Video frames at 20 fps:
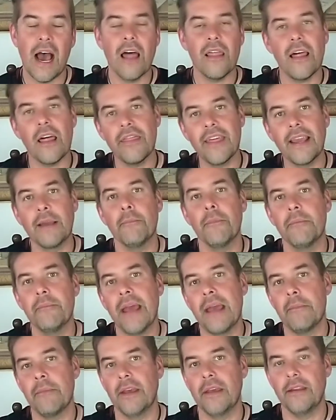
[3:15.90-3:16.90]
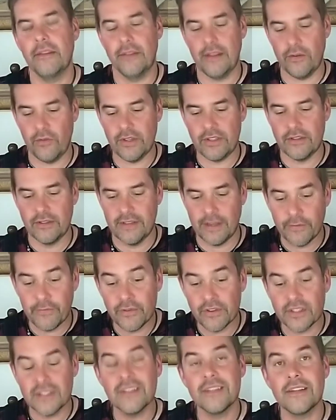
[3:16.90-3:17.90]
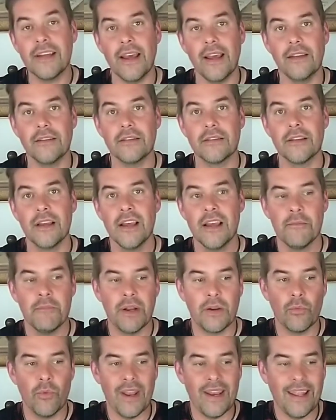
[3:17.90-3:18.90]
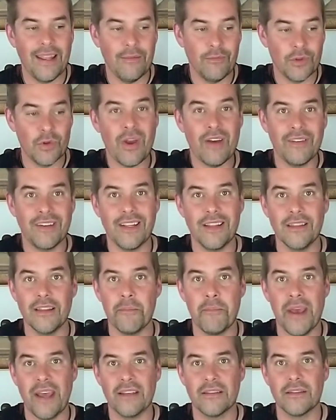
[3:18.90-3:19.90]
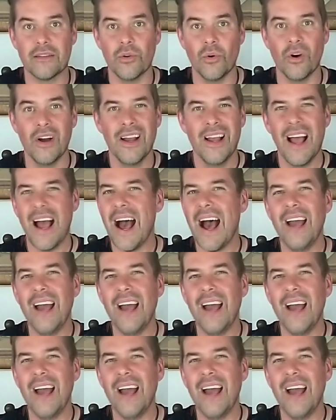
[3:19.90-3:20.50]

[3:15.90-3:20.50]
I think maybe there is difference in taste, but when you have it in the pesto,